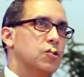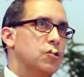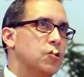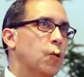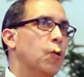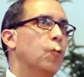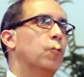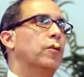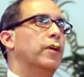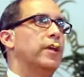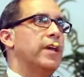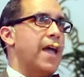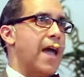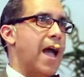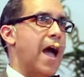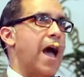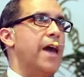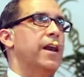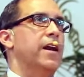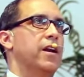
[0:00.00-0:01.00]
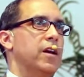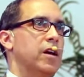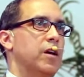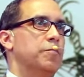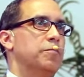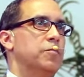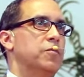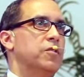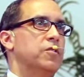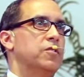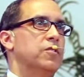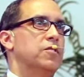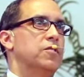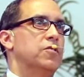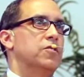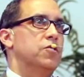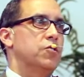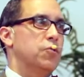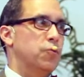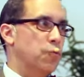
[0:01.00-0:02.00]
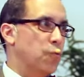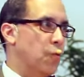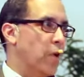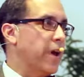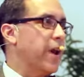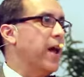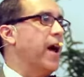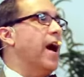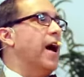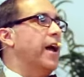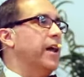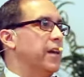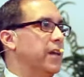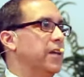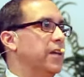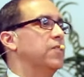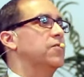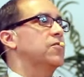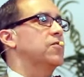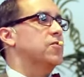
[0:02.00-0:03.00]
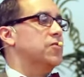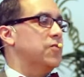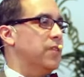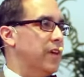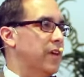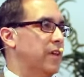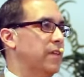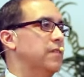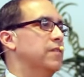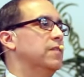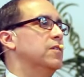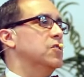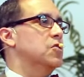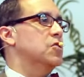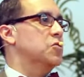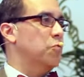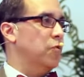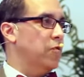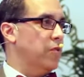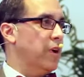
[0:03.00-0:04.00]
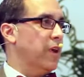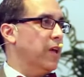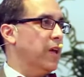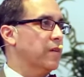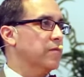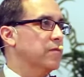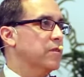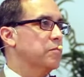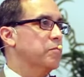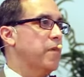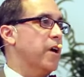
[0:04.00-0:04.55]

totally added up to what I need to say this morning.